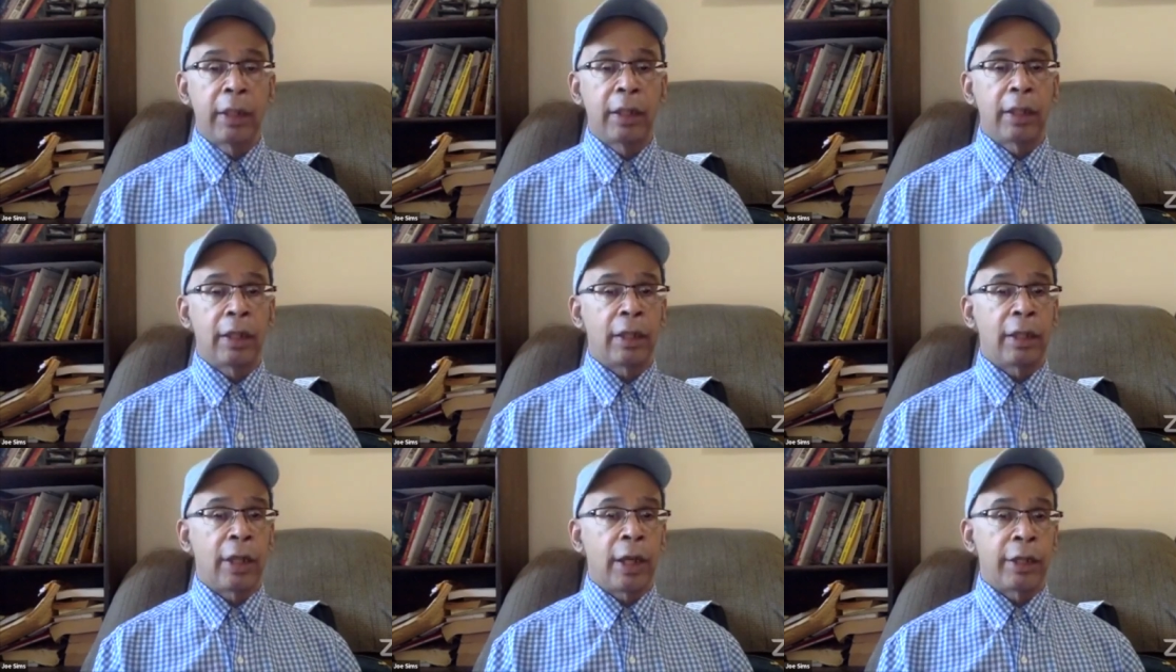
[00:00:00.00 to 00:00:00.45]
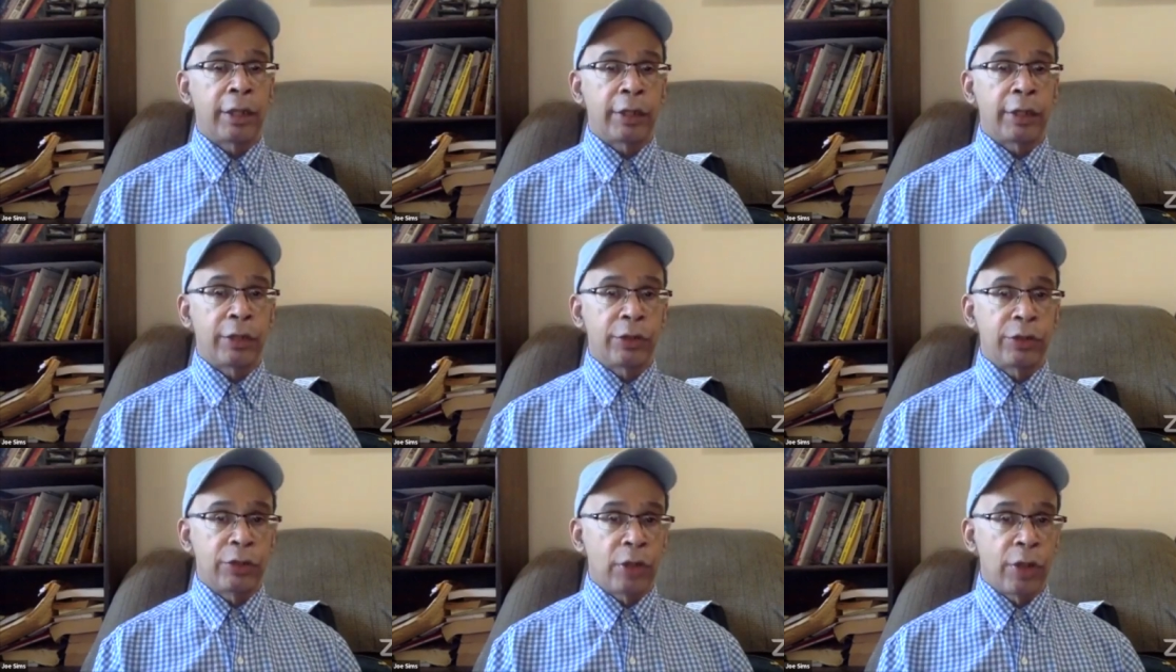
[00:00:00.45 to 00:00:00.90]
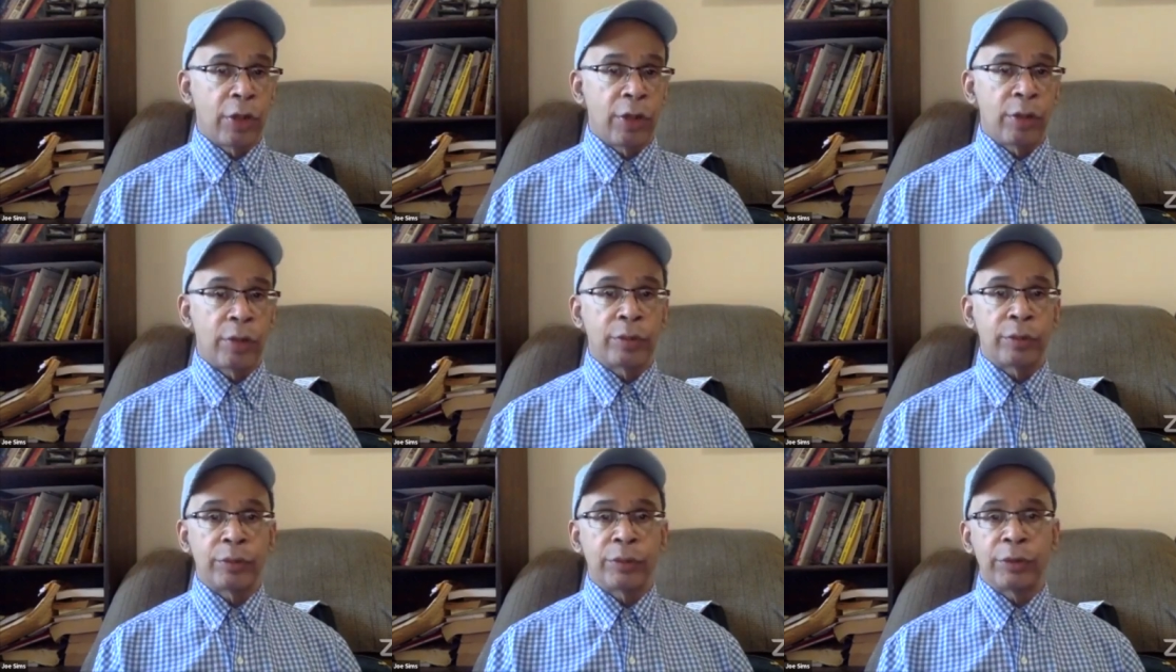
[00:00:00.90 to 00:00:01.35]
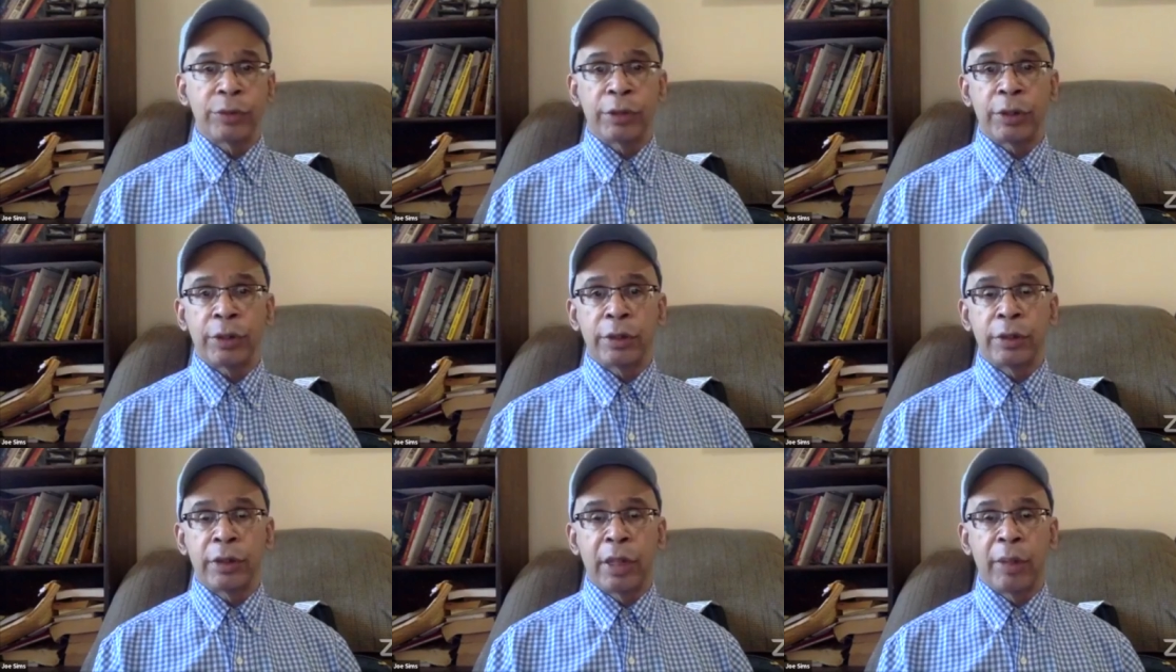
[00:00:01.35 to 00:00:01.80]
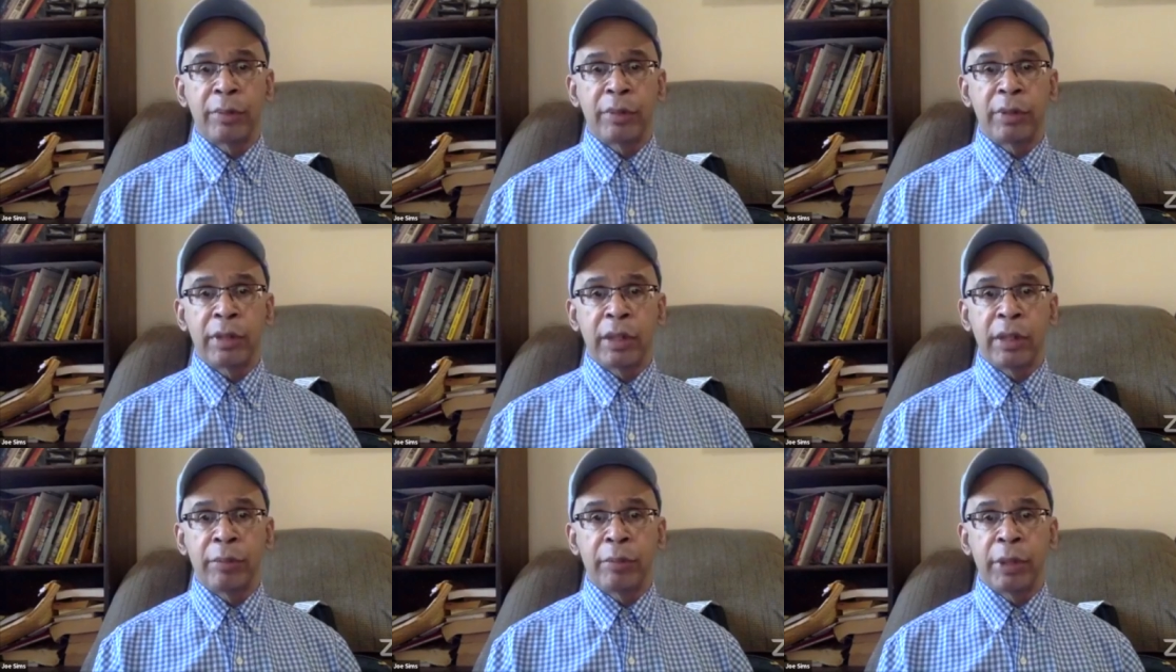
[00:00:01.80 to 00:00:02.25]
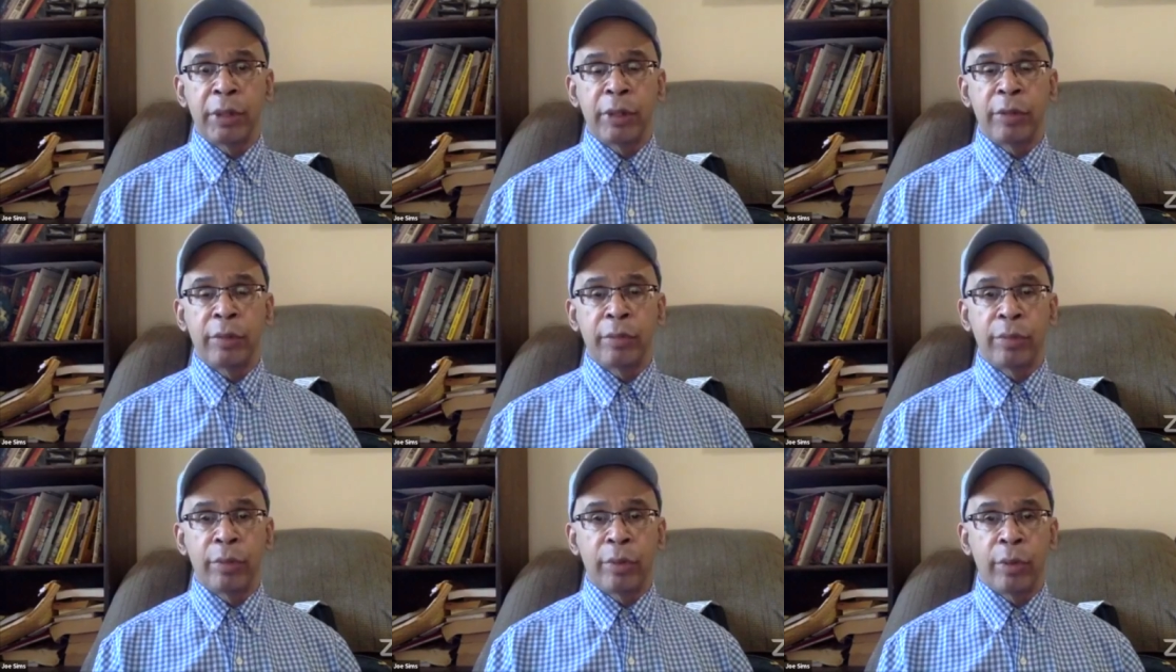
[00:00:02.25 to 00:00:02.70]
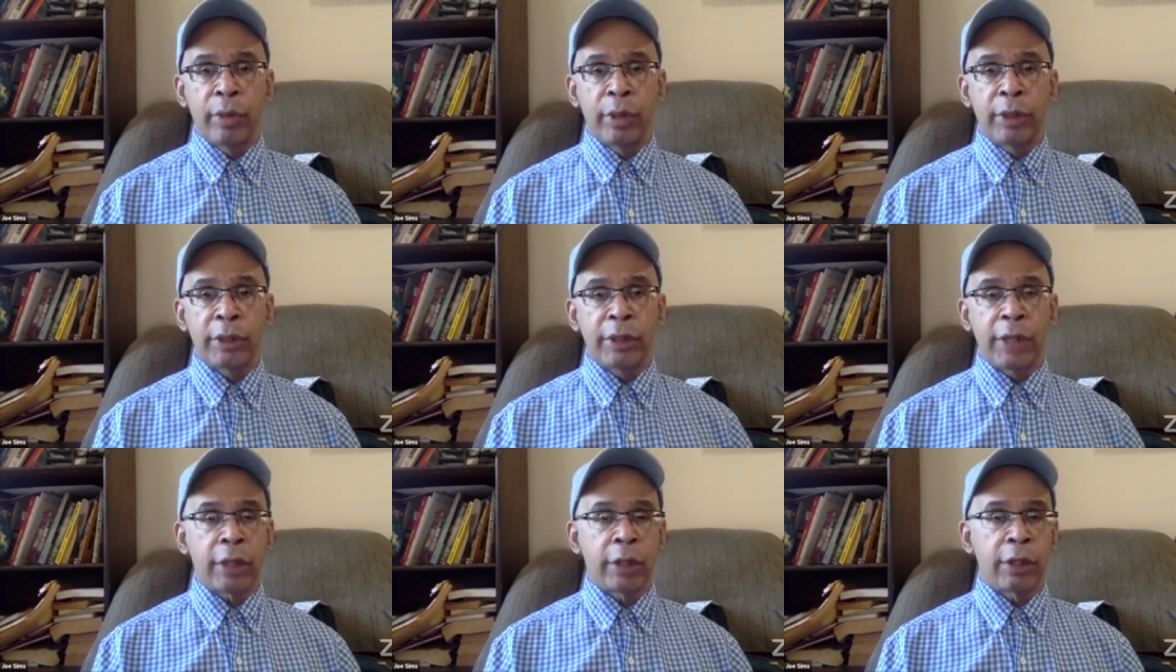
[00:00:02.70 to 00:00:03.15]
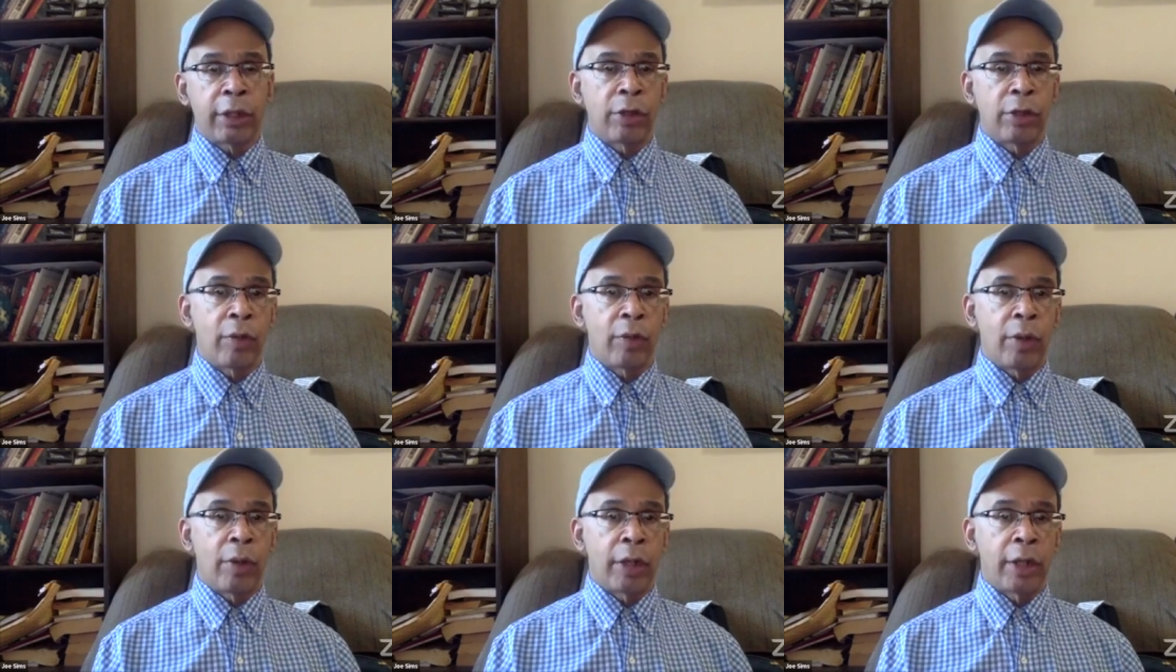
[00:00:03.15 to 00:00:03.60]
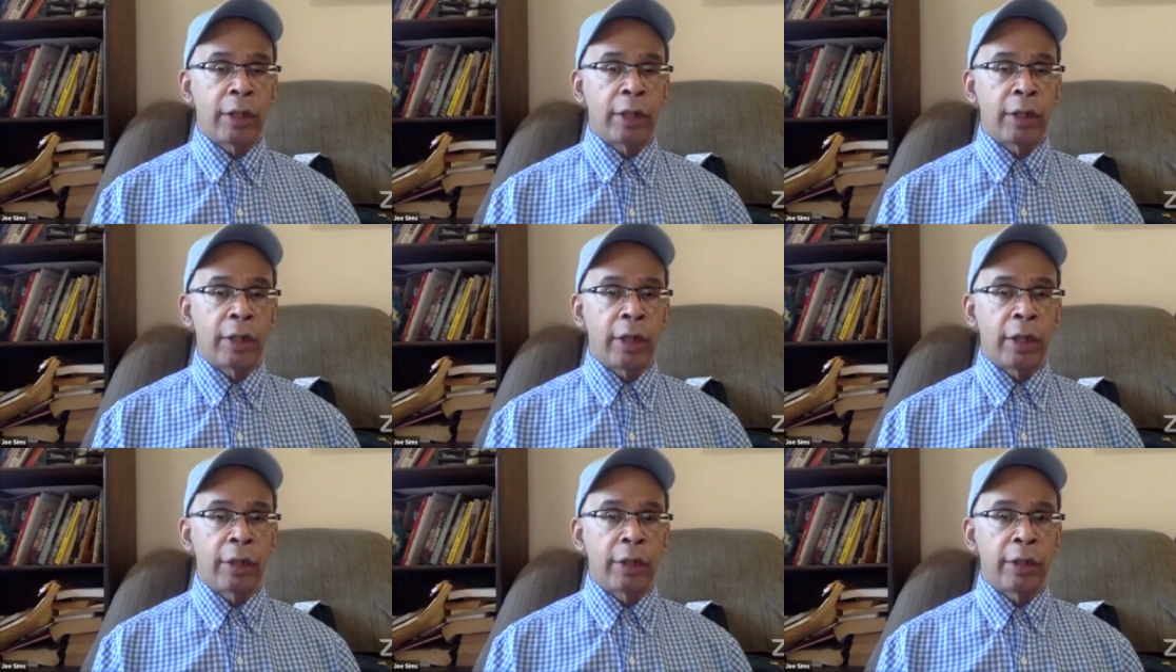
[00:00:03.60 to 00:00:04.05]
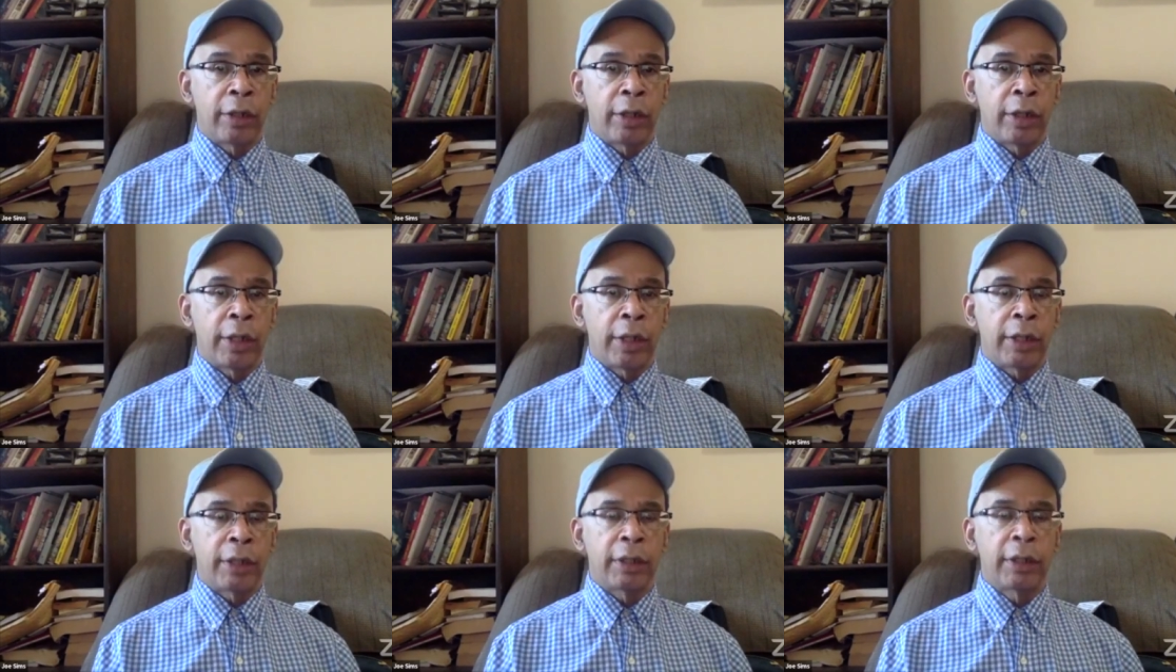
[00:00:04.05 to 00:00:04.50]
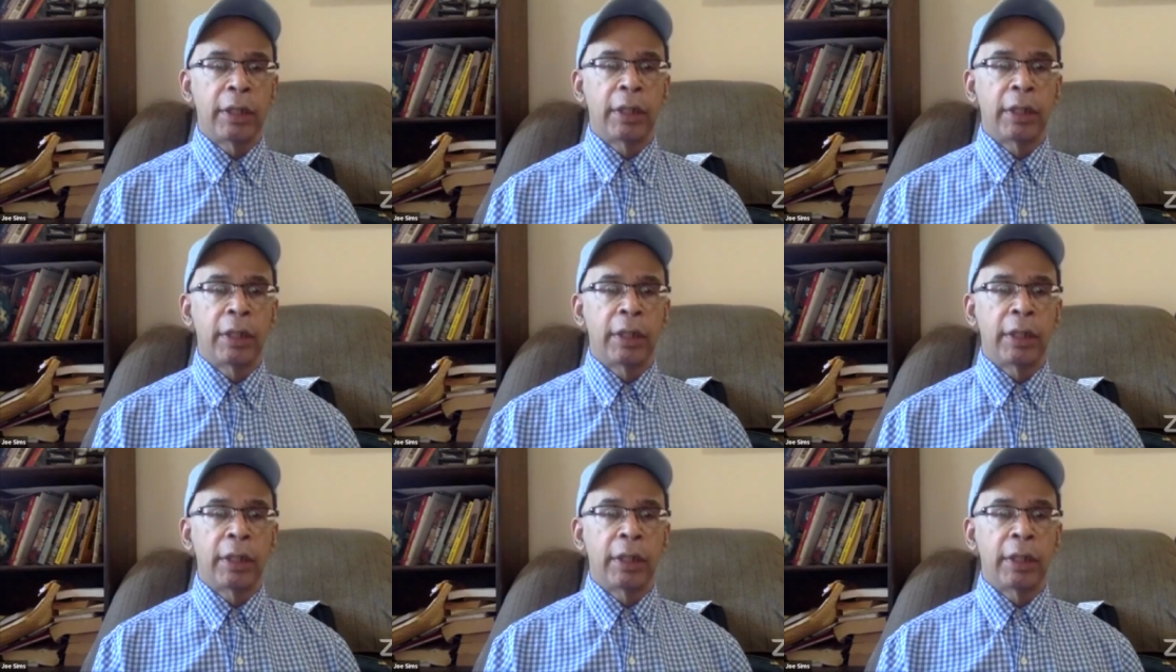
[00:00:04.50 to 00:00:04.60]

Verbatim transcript: Claudia Jones, uh, W.E.B. Du Bois. I could go on and on and on.